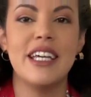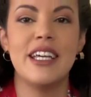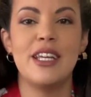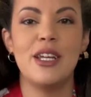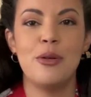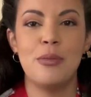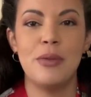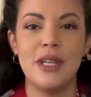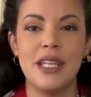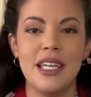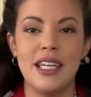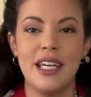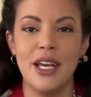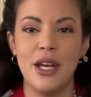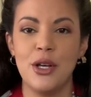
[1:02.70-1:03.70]
itty
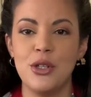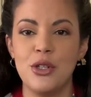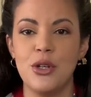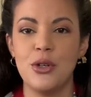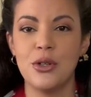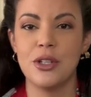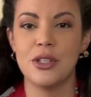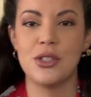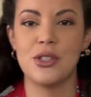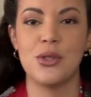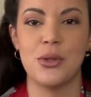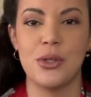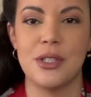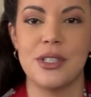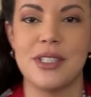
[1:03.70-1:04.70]
bitty yoga
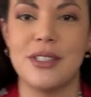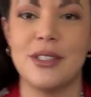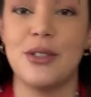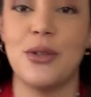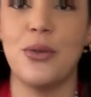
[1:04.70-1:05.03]
shorts,